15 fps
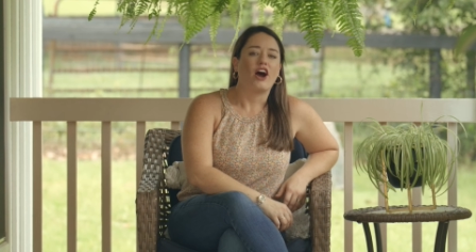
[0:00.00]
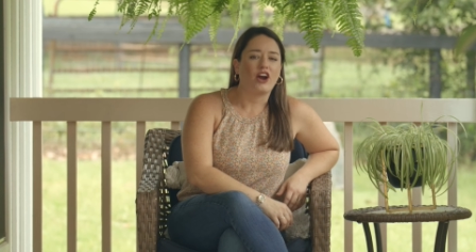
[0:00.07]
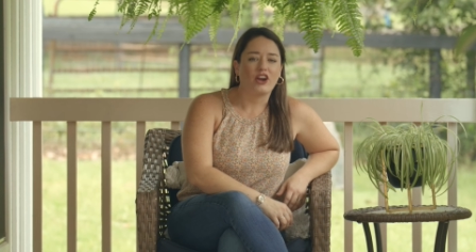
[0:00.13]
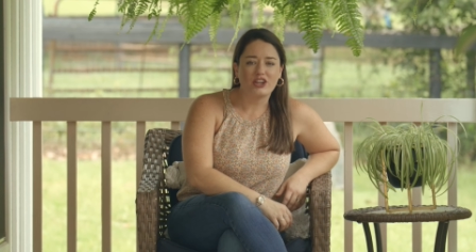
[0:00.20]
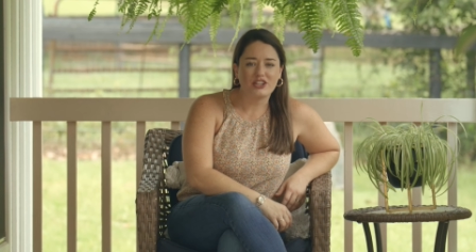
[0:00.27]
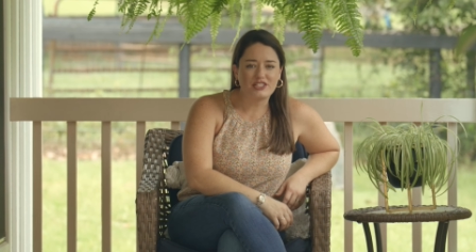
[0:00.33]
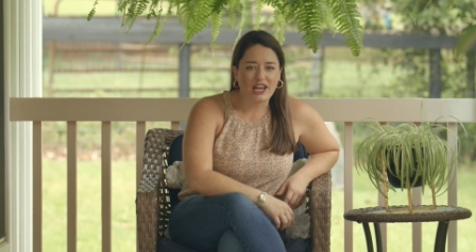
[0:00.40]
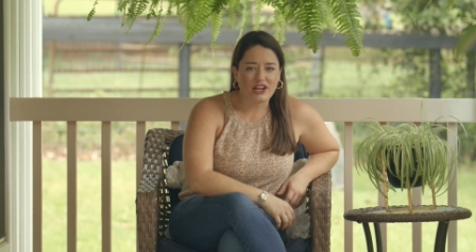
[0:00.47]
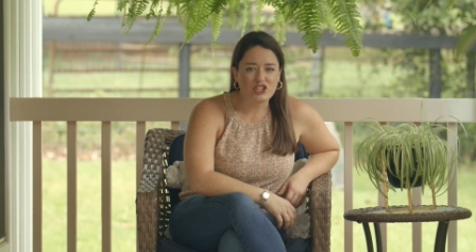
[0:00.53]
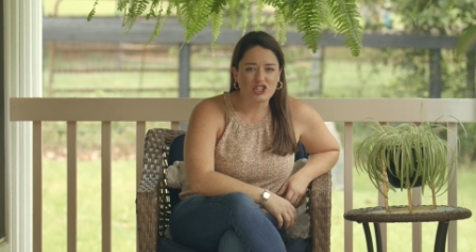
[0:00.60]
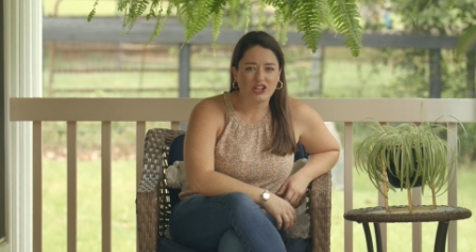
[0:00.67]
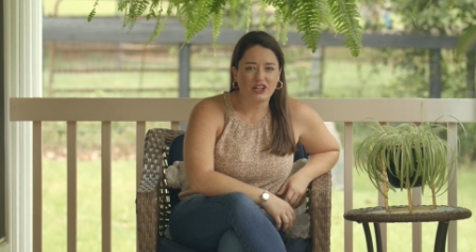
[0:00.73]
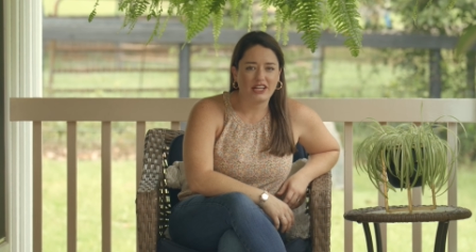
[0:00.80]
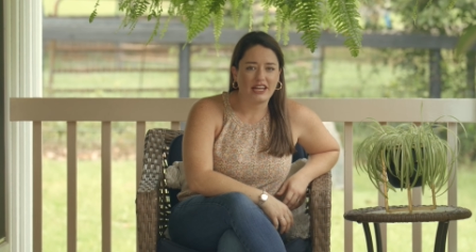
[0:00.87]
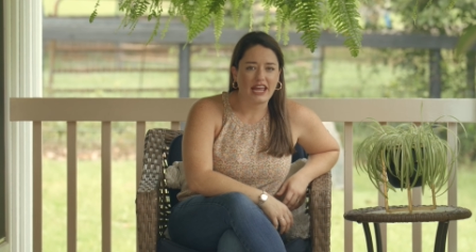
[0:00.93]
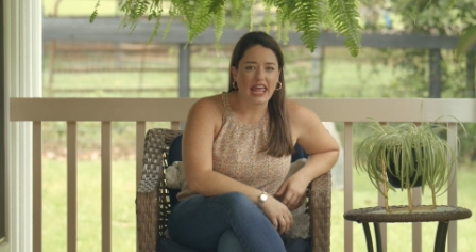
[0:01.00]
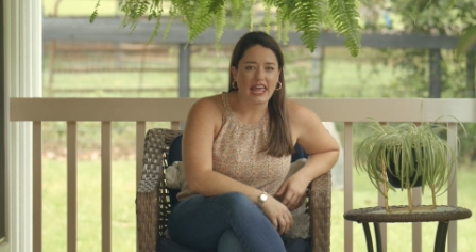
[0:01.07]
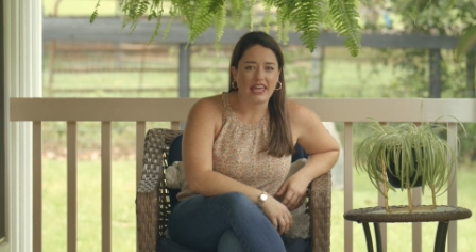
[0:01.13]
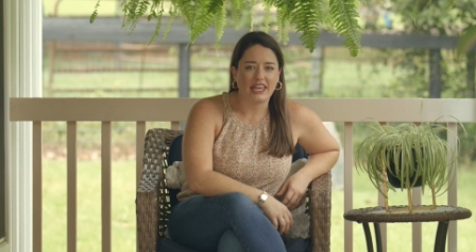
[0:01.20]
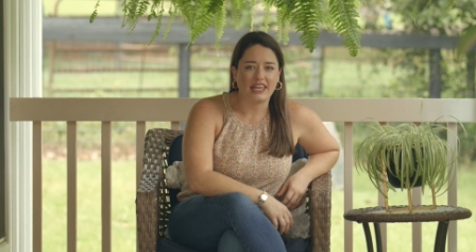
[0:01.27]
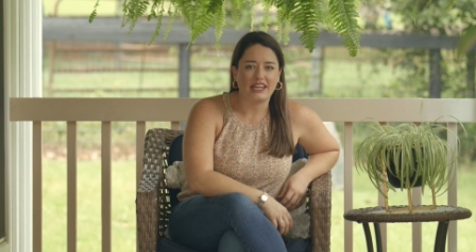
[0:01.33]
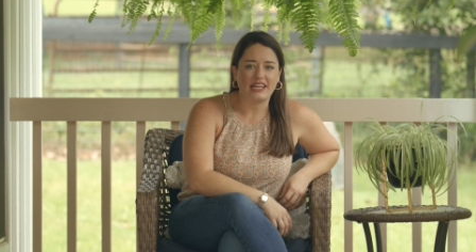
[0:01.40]
Architecture in
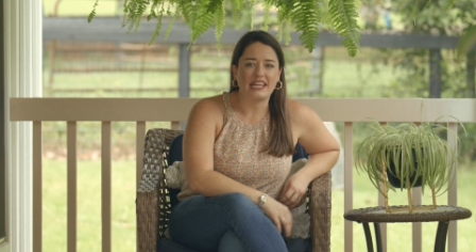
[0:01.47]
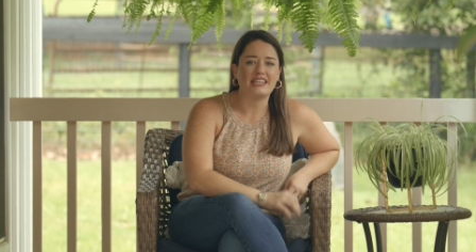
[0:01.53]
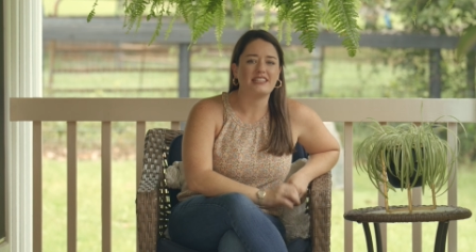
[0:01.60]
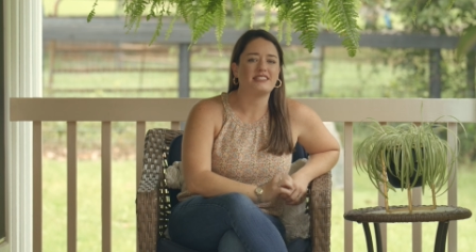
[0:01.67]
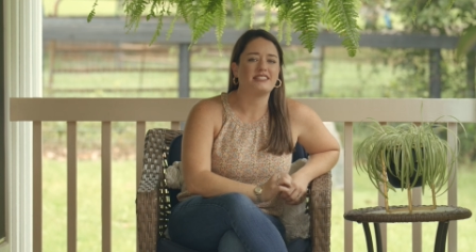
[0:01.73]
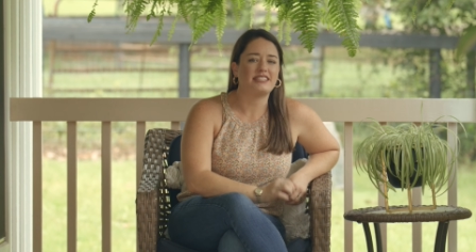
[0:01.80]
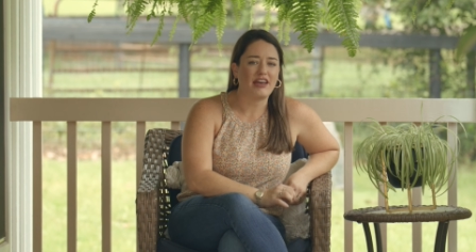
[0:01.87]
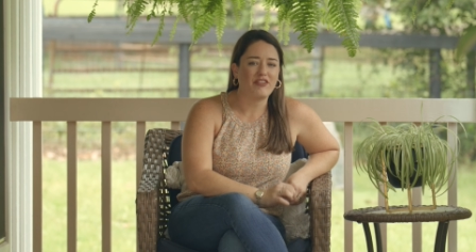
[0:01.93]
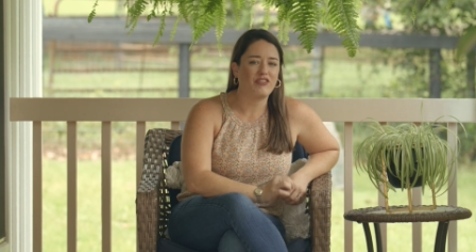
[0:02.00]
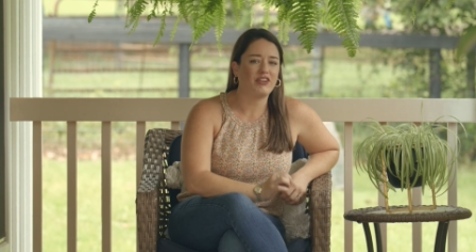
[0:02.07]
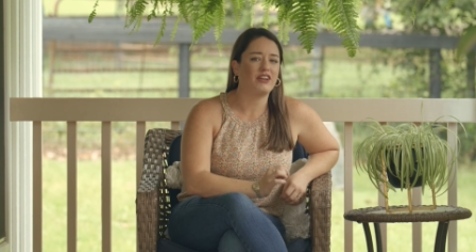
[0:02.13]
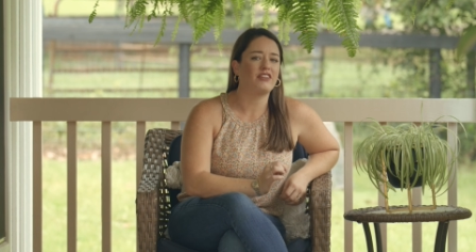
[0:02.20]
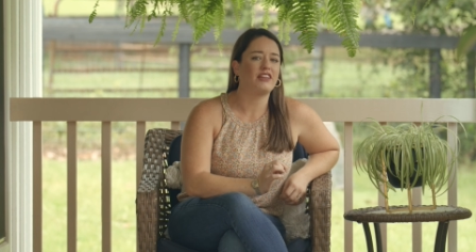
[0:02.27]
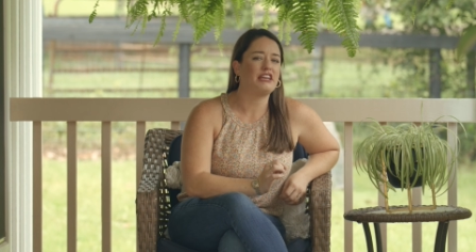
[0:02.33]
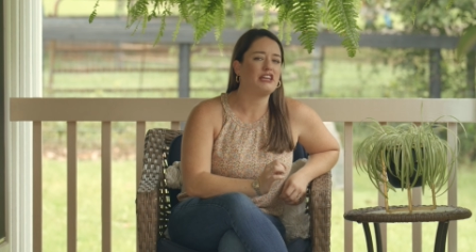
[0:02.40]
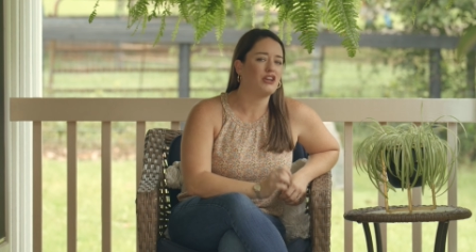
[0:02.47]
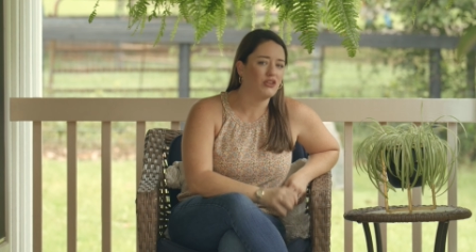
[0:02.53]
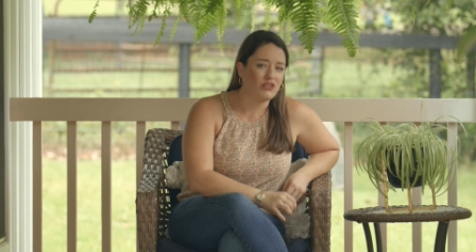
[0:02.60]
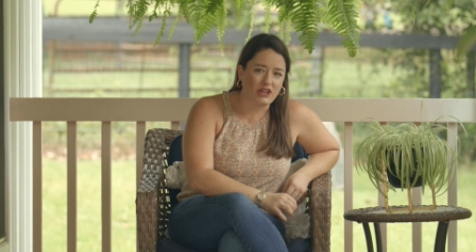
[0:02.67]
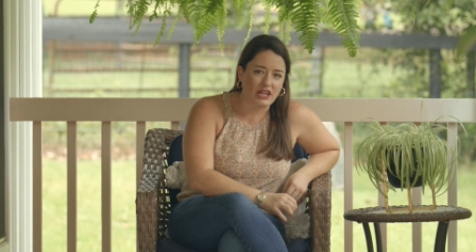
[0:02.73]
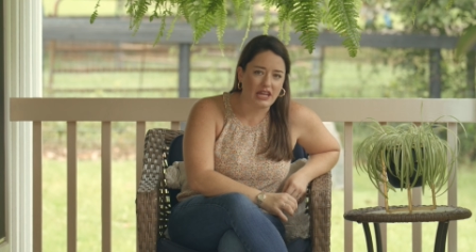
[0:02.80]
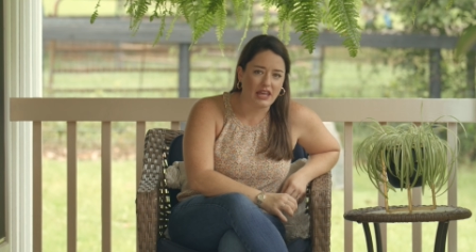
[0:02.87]
Aiken is definitely
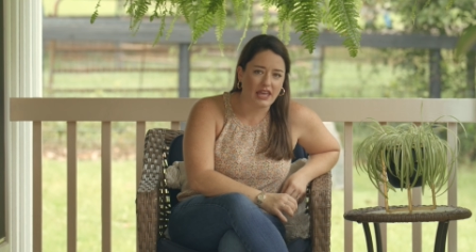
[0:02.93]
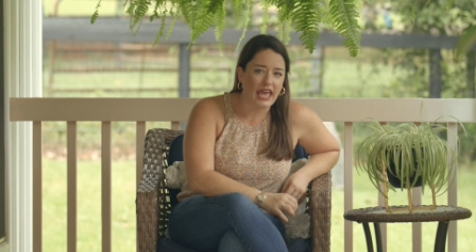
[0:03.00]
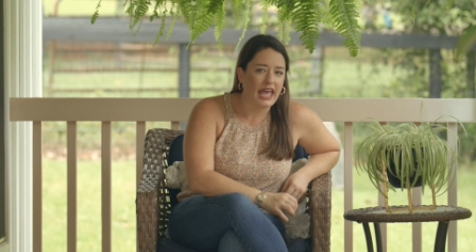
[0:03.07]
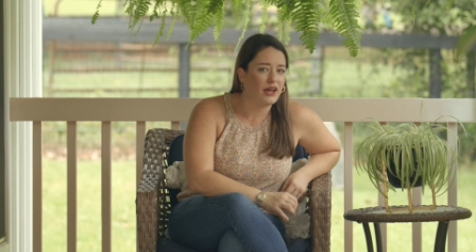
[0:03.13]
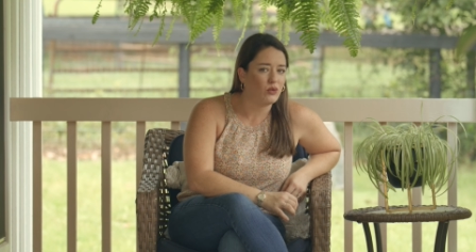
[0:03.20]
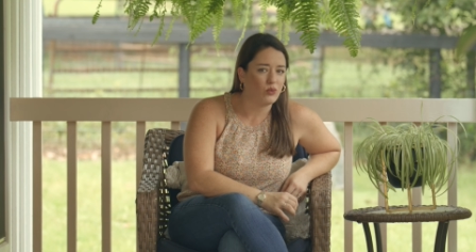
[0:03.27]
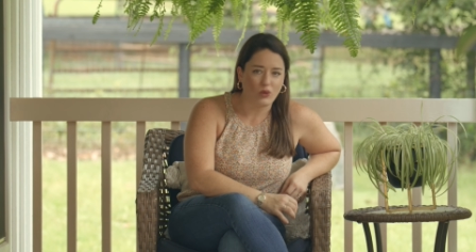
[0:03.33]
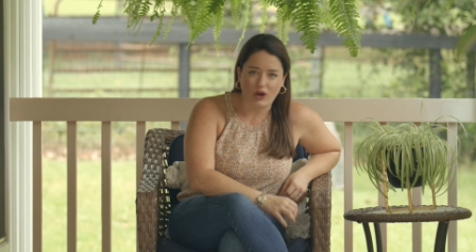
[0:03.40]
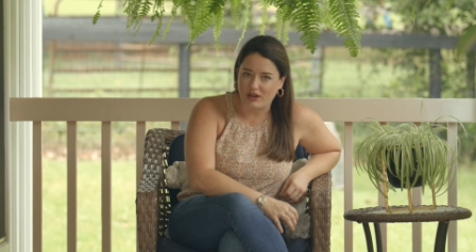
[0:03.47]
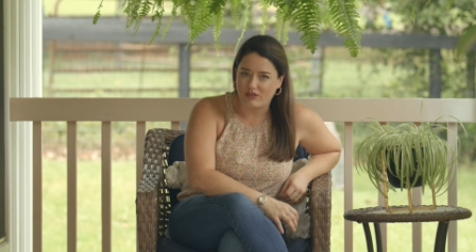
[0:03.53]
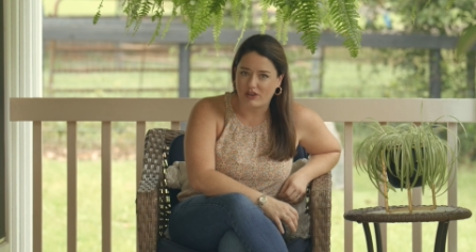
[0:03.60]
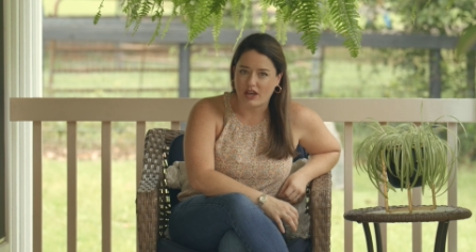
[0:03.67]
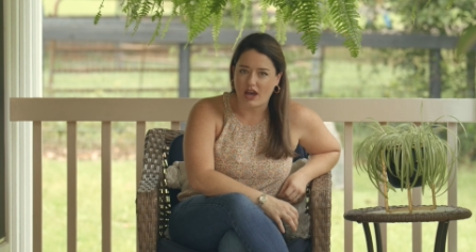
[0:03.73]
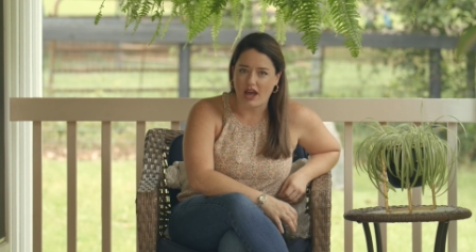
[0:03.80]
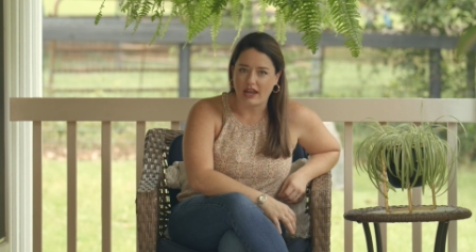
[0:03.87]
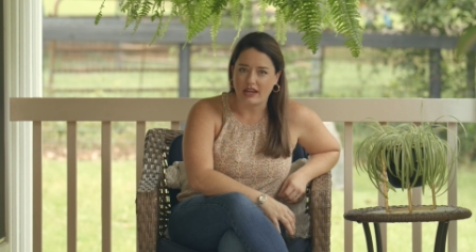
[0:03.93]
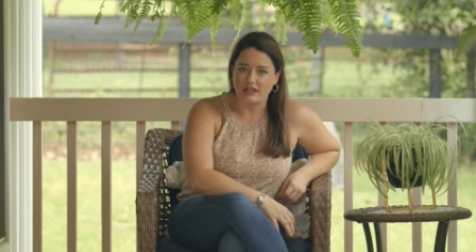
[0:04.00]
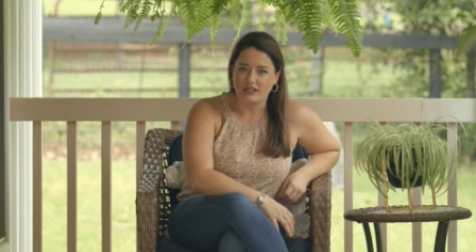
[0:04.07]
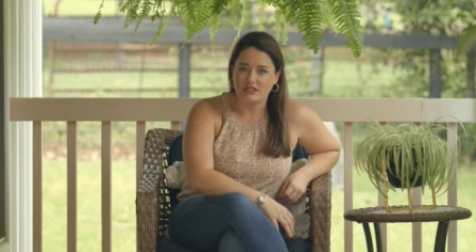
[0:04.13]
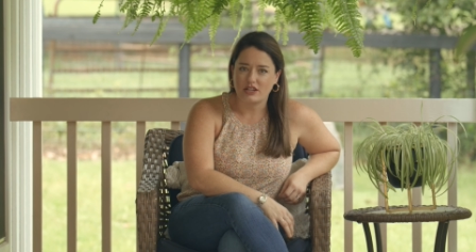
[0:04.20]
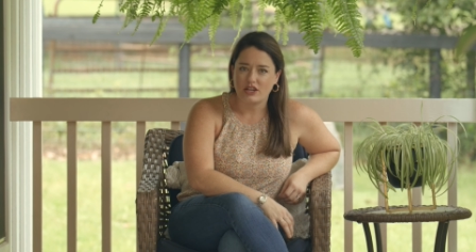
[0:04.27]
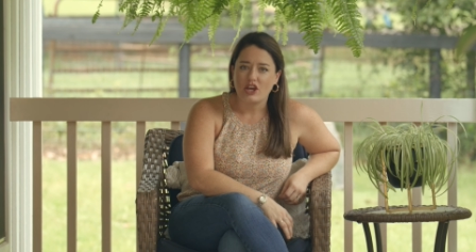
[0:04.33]
unique and one of a
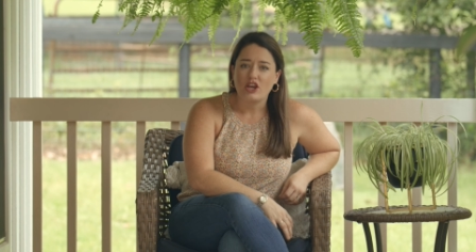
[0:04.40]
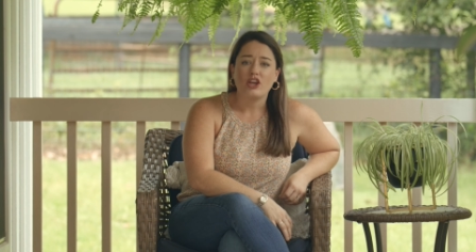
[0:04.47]
kind.